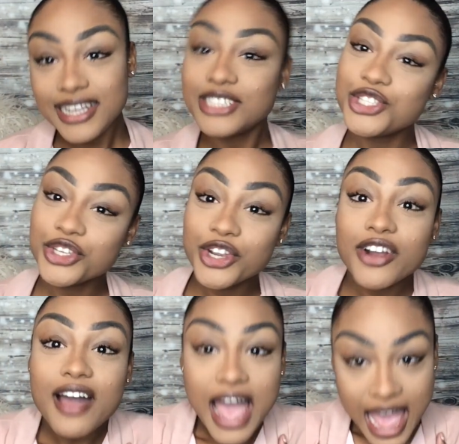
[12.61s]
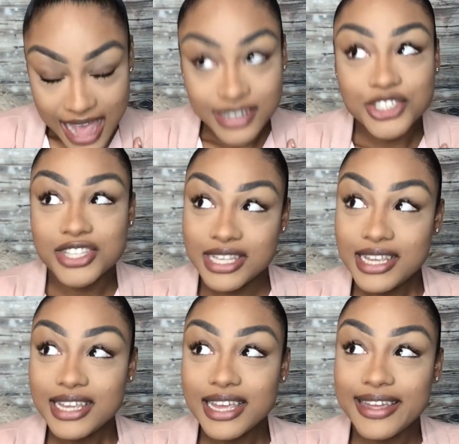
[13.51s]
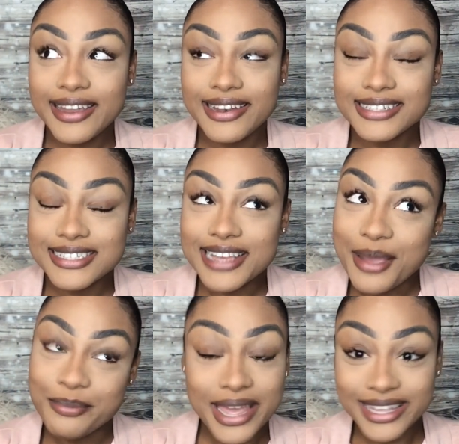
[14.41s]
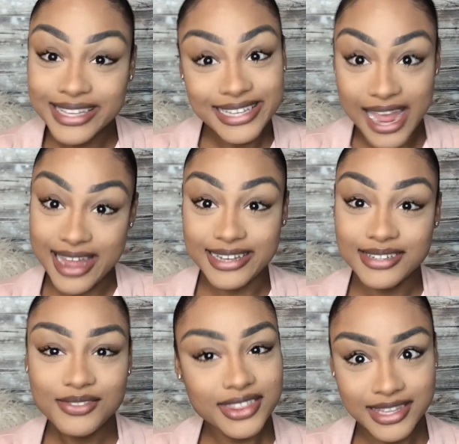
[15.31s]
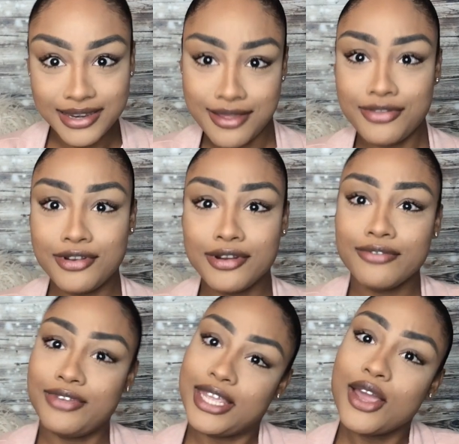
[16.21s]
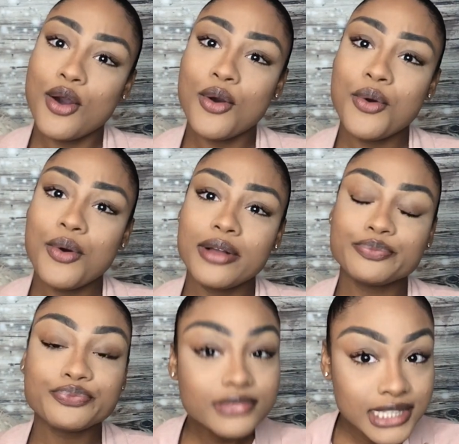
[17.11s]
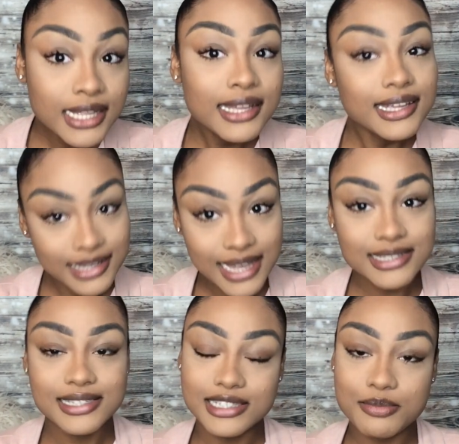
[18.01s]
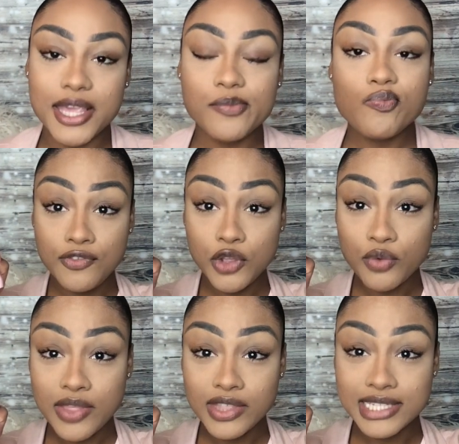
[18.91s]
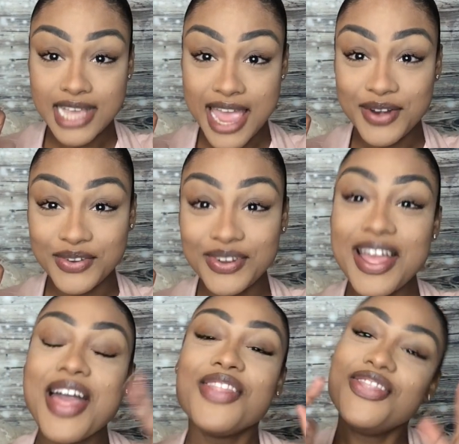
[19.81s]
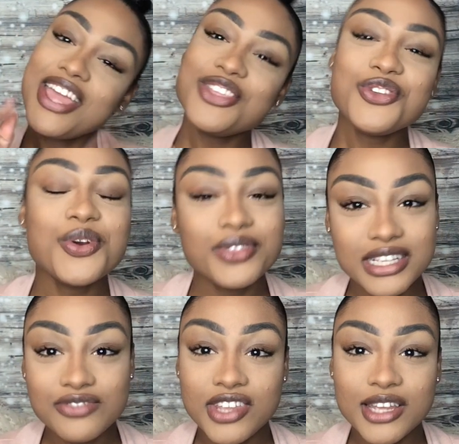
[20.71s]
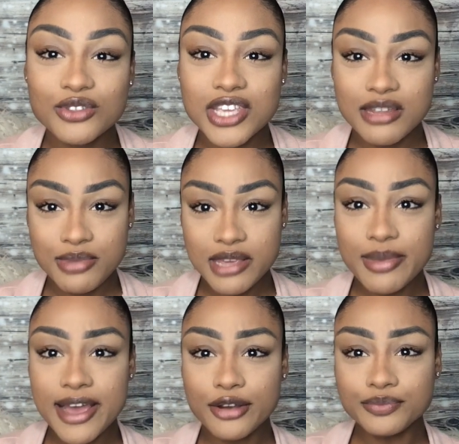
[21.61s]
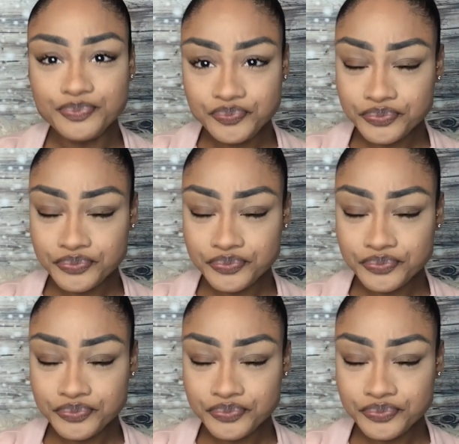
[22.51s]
It's your girl Ashley, and I'm back again with another video. Yes, it's me. If you read the title, then you know what this video is going to be about.